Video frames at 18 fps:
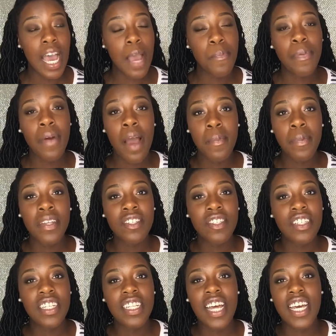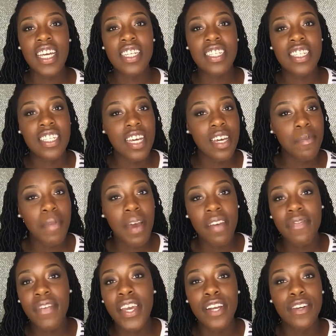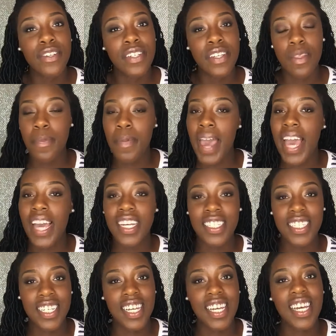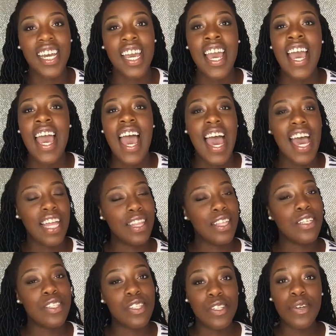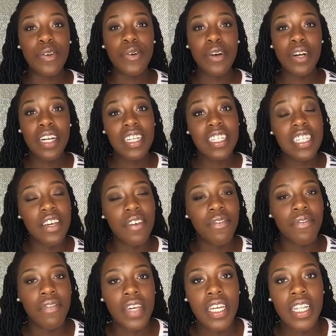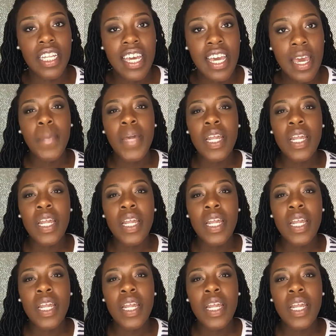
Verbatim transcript: I probably should have like stuck my finger into the packaging at the store to feel it,